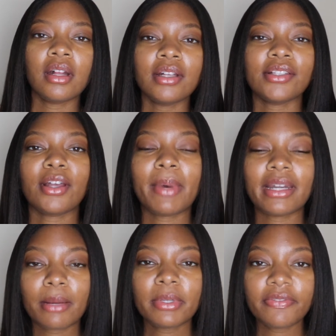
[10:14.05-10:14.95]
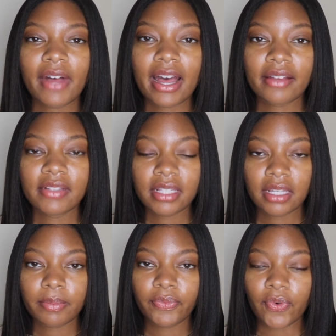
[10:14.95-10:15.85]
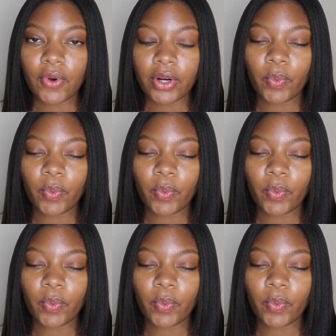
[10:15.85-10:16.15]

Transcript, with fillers: so my number five tip for